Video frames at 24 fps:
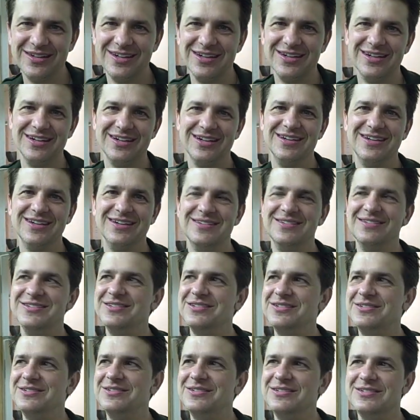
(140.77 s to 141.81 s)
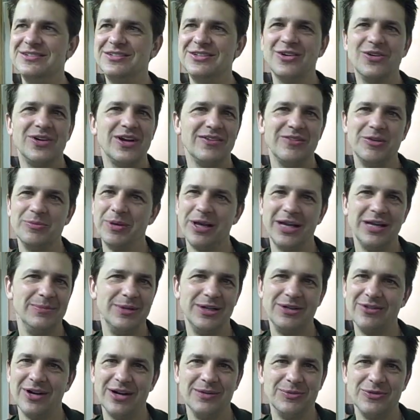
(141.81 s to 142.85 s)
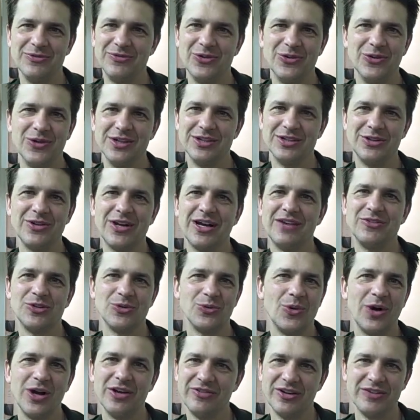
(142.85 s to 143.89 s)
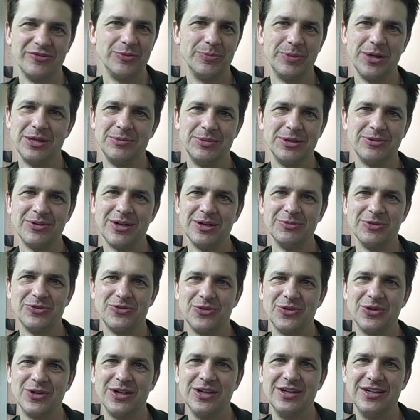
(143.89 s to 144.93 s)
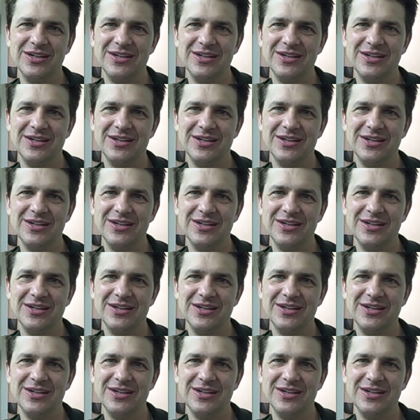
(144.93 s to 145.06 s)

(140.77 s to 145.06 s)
Don't have a baby right before. Don't have your wife have a baby right before.